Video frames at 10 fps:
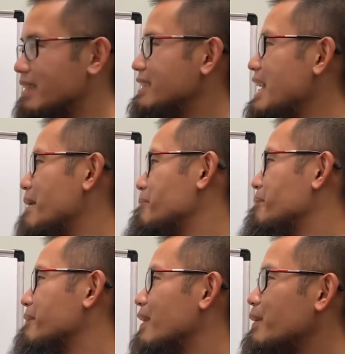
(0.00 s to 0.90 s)
Yeah,
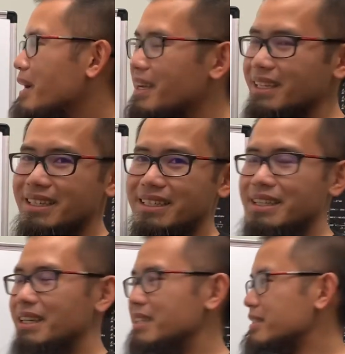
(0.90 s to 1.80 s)
okay.
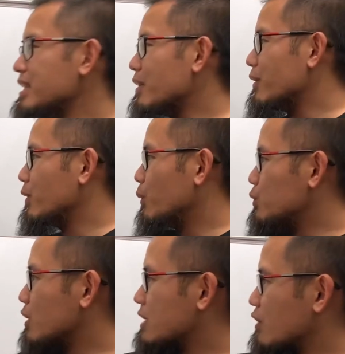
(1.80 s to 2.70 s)
So now, we
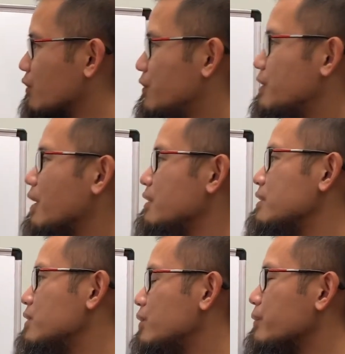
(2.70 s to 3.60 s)
just have to figure out
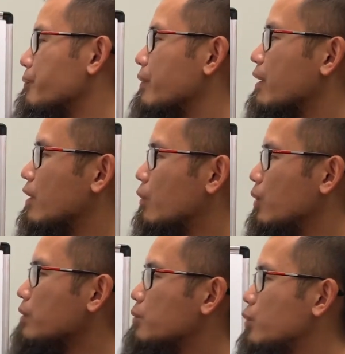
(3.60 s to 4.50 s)
this too.
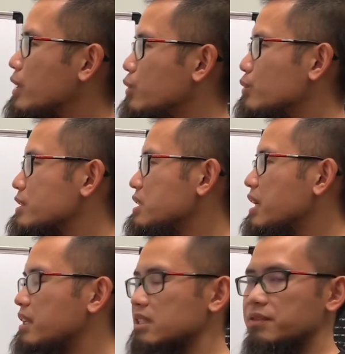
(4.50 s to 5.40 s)
Well, we can do
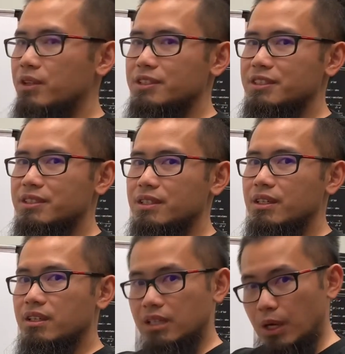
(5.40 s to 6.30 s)
secant x first.
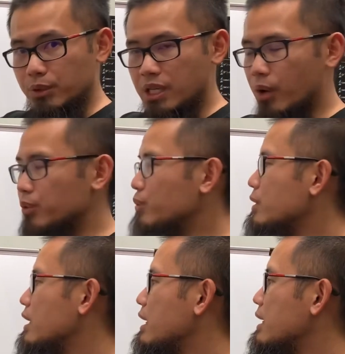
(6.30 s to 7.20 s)
I will tell
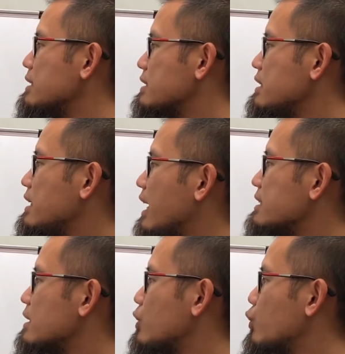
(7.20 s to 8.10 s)
you,
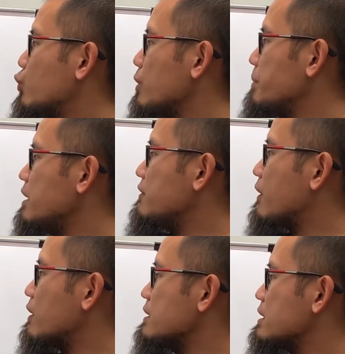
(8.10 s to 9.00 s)
secant repeat
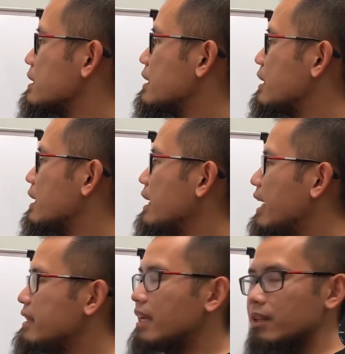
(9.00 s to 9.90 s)
first,
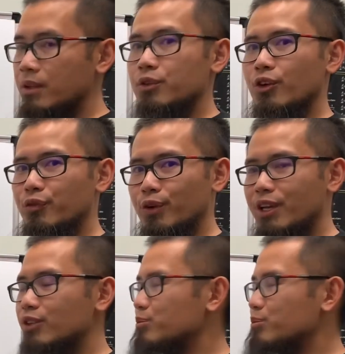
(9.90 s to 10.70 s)
and then don't forget to